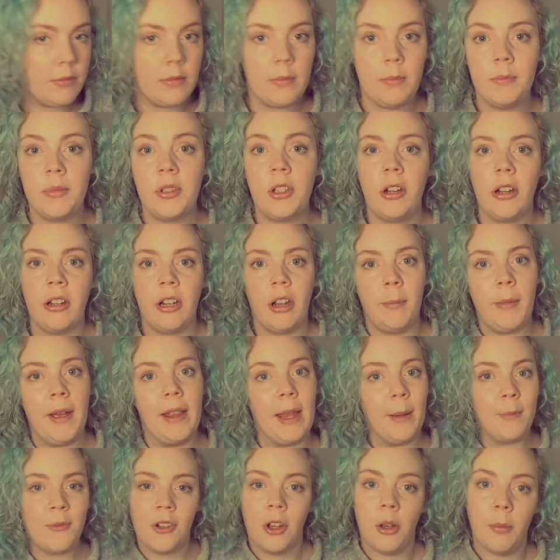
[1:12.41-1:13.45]
So I've got my
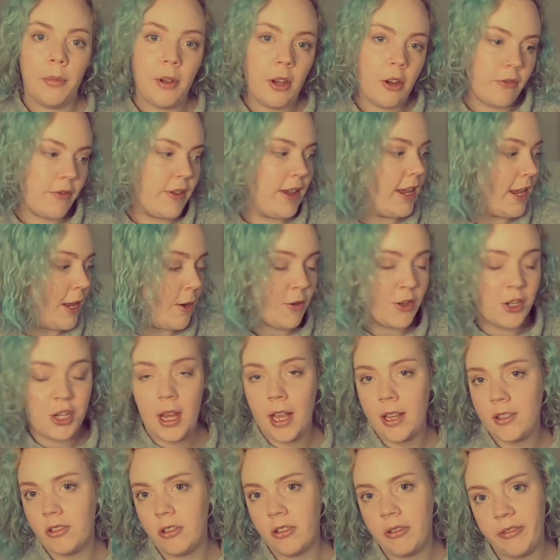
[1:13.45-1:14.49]
laptop over here which
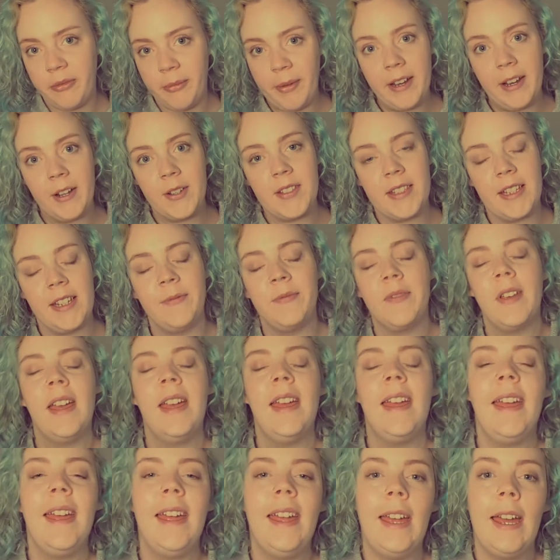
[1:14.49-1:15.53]
has all of my notes on
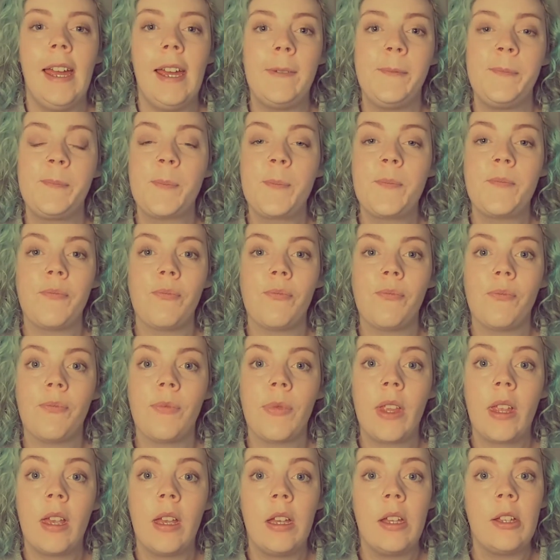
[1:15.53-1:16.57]
it.
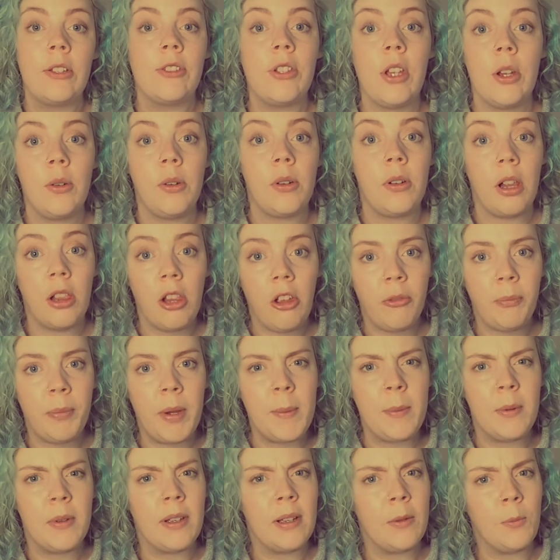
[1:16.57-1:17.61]
So a lot of
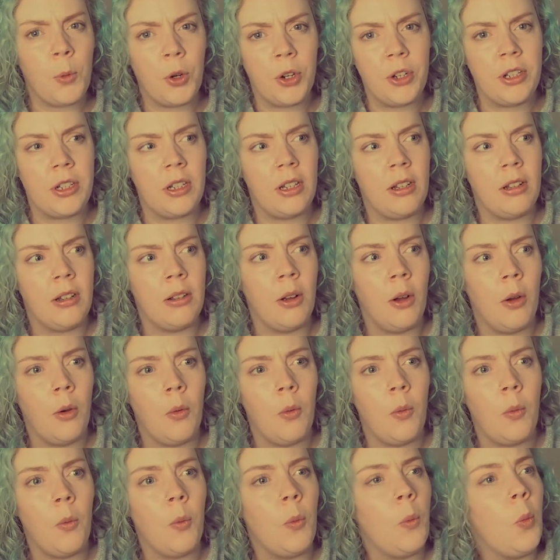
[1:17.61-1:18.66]
people wonder
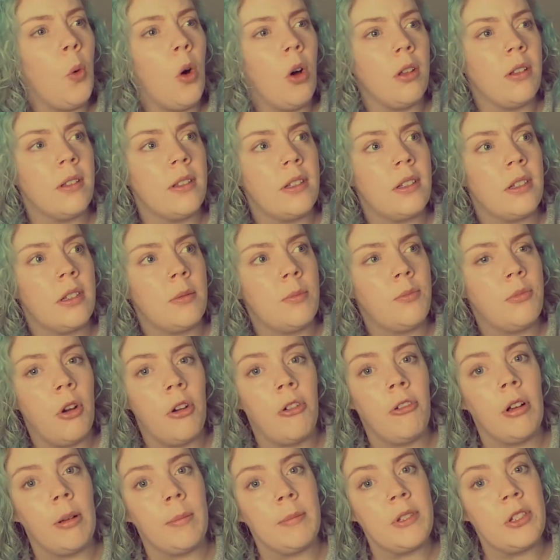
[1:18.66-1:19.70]
what
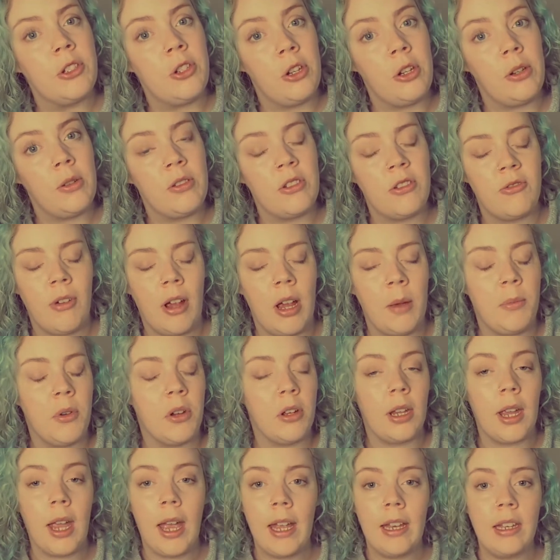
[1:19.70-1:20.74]
programs to use to write a
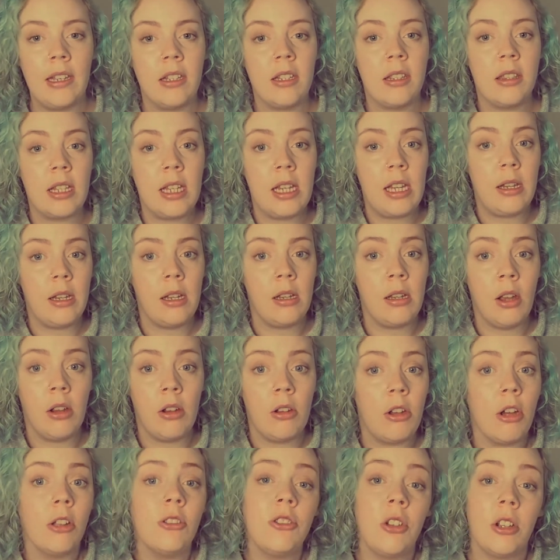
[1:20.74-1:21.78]
book, and the
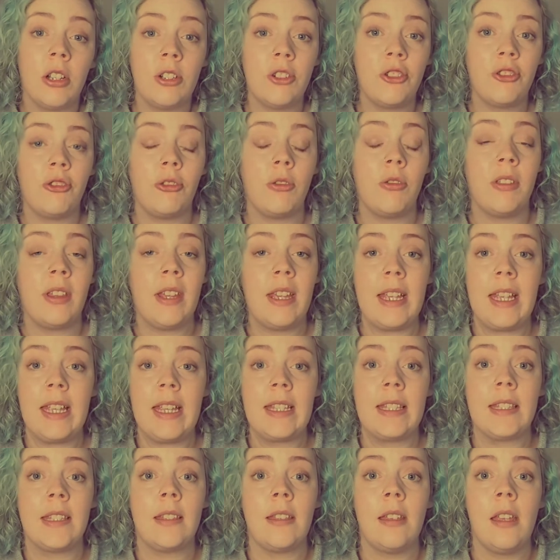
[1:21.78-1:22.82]
God's honest truth
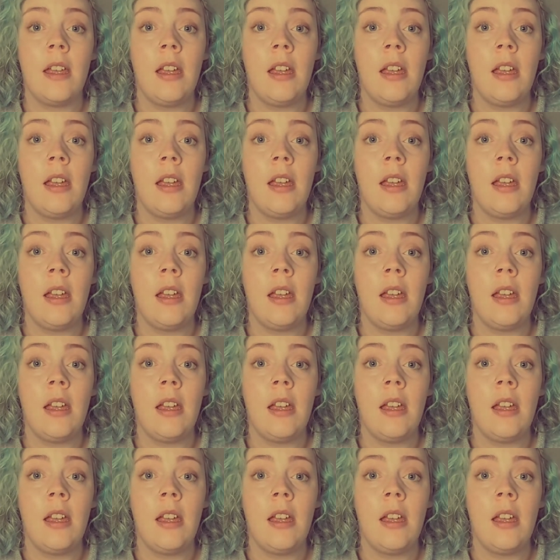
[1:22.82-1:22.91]
is